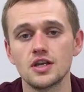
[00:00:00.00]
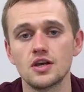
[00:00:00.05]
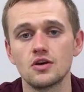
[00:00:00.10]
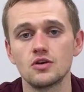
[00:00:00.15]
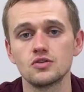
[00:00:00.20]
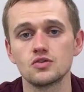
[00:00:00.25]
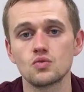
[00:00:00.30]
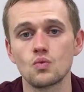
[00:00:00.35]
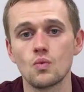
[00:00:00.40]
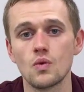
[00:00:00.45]

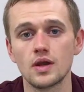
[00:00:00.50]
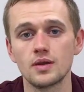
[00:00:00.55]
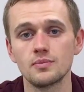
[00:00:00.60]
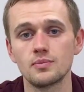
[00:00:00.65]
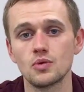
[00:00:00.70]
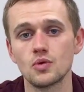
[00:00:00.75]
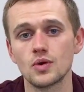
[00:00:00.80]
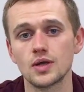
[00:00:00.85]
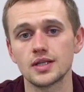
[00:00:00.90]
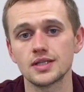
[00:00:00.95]
owns
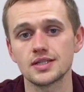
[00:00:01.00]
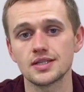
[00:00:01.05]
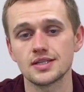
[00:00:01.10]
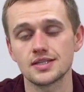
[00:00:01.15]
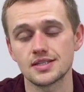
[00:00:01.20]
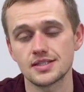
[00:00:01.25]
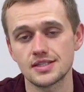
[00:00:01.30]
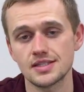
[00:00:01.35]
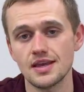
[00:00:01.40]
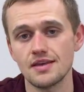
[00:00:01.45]

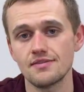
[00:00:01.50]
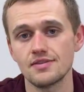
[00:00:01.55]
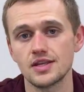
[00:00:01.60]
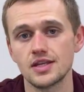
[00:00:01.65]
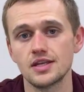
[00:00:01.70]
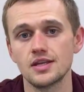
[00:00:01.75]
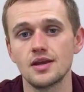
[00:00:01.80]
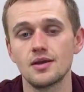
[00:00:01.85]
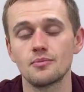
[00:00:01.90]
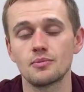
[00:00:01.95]

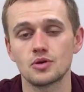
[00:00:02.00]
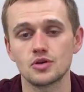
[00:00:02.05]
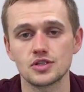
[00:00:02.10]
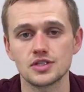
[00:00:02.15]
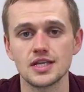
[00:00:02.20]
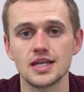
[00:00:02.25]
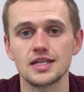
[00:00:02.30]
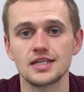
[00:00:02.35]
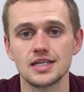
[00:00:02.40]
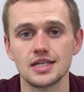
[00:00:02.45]

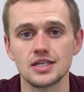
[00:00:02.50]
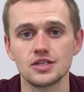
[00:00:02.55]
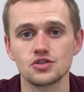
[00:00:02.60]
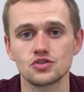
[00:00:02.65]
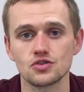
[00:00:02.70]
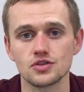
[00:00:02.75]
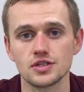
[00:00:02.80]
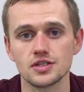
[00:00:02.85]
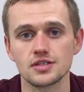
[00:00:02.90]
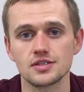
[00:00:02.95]
1.7%
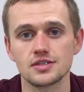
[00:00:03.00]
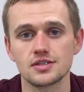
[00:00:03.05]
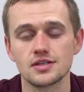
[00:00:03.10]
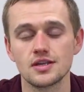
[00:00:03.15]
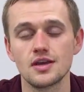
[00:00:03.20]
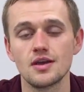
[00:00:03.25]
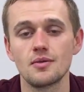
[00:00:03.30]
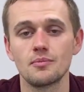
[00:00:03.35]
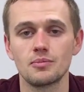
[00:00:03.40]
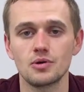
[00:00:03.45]
interest
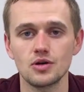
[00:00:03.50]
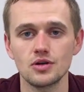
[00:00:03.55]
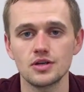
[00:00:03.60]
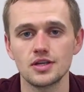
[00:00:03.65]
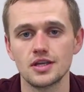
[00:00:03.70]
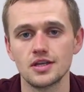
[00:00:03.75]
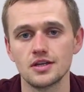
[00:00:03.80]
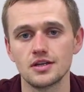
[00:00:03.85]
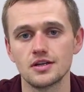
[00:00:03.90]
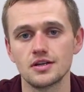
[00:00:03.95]
per
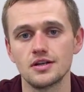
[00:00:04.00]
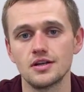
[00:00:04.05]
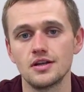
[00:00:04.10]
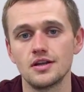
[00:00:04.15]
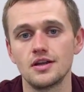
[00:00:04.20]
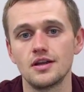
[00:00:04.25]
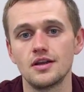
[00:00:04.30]
year